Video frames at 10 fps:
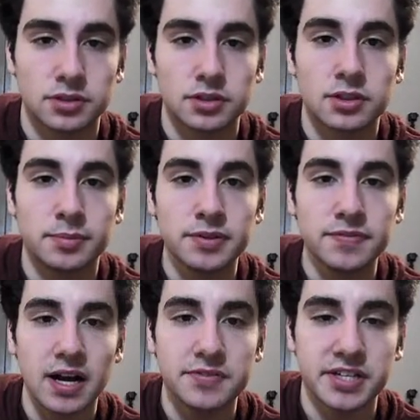Number
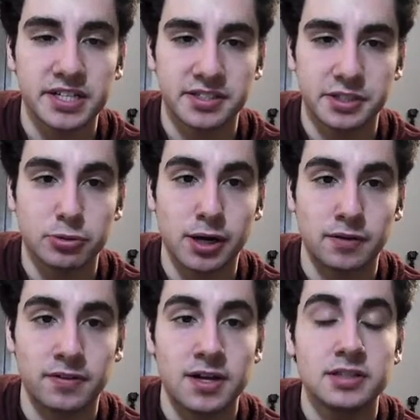560, 12.
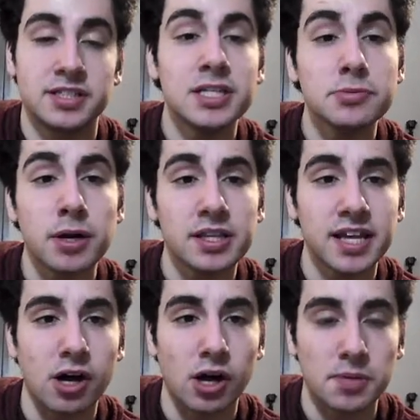This is what they
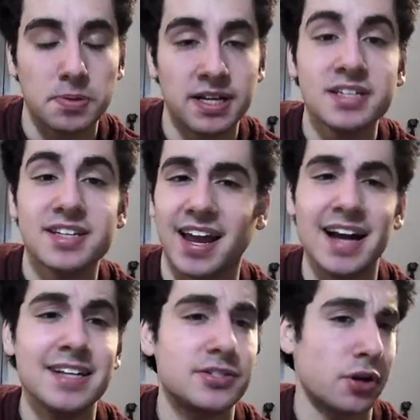call the police, and
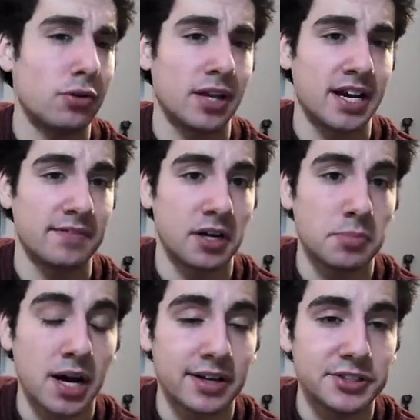I don't like it very
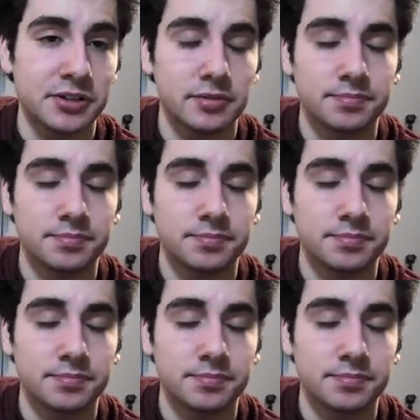much.